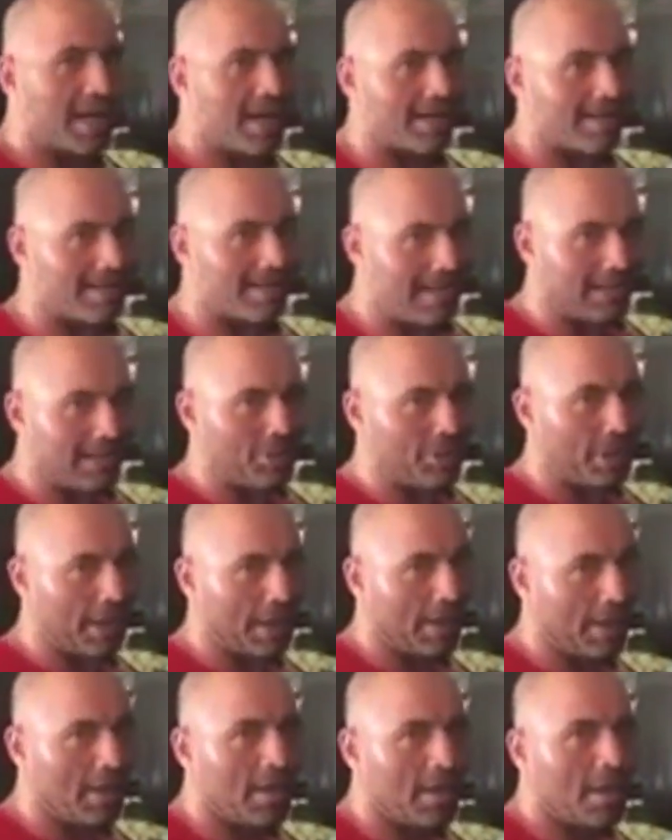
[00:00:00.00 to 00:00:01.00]
of touching.
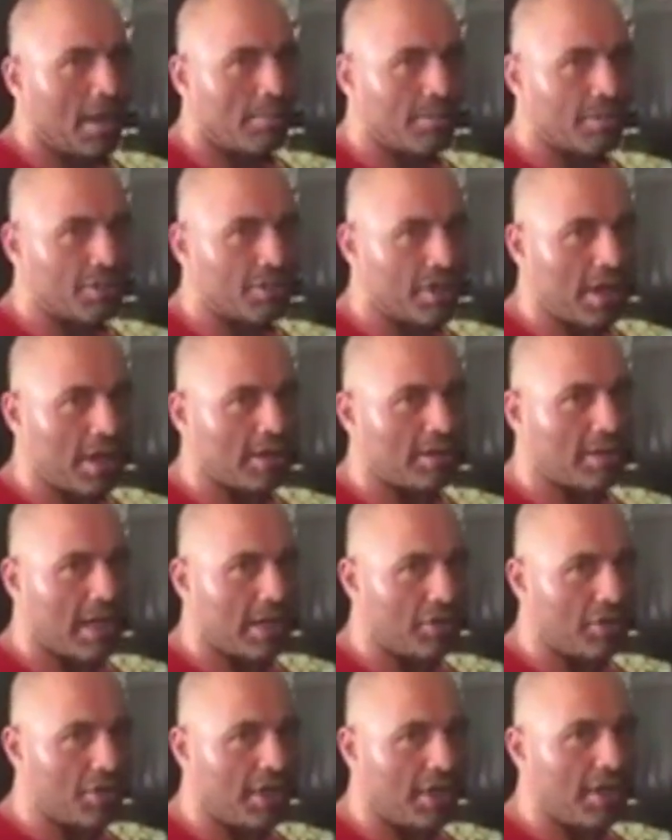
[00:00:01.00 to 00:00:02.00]
I'm just kind of
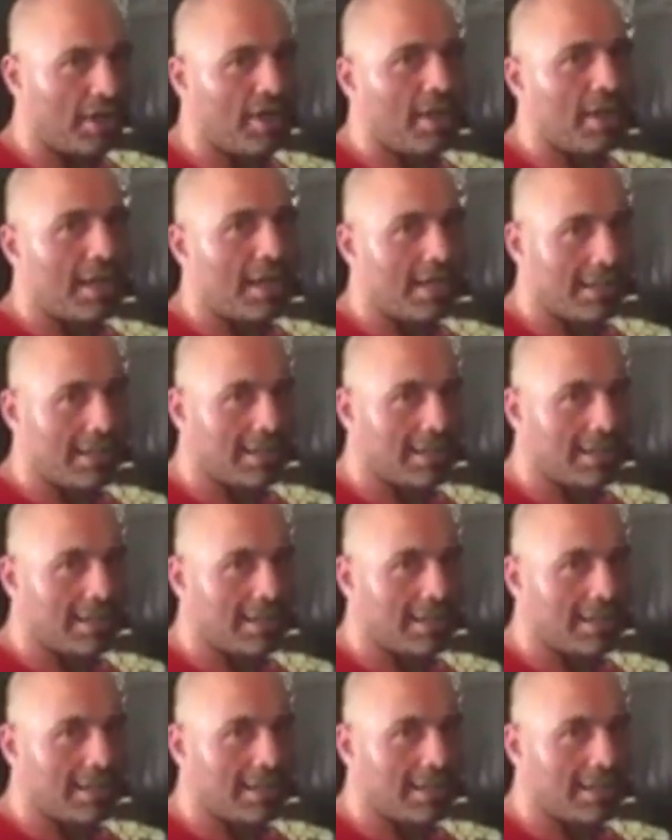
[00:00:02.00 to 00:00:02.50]
touching and then